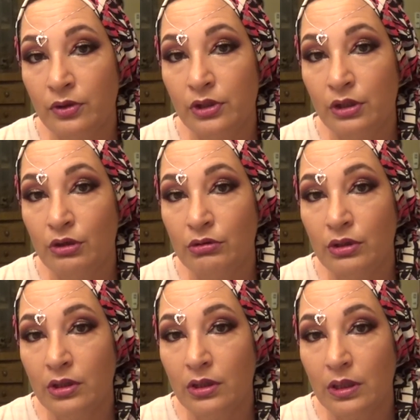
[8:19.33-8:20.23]
you know,
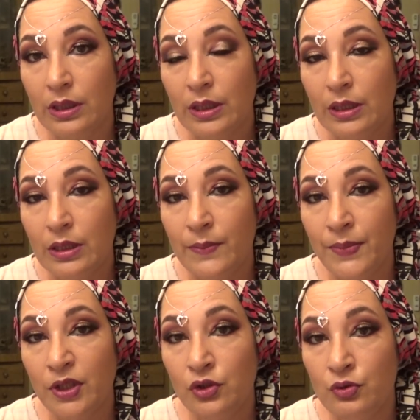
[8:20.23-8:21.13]
the the
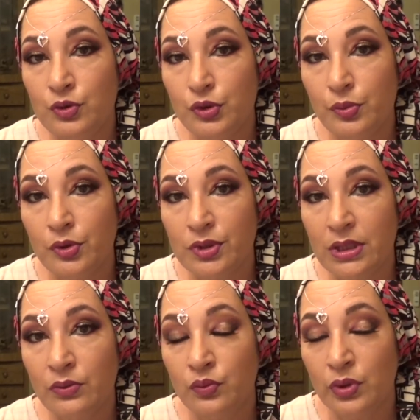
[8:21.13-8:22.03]
big YouTubers that